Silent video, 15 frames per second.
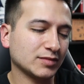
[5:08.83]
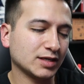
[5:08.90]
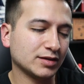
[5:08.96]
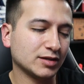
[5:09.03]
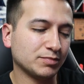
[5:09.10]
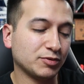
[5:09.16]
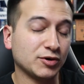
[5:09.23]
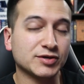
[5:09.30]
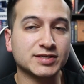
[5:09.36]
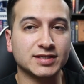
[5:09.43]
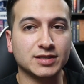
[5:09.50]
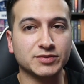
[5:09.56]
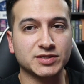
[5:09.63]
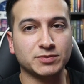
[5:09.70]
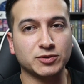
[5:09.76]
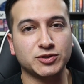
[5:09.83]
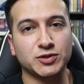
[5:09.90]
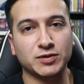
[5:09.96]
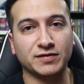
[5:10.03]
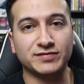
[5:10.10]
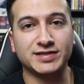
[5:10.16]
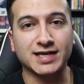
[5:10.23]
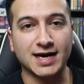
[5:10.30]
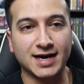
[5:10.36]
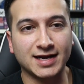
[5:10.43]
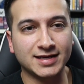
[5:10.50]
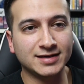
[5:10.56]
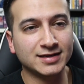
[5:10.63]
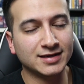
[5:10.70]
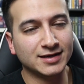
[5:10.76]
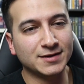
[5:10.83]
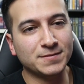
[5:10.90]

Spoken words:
the person that was supposed to have died,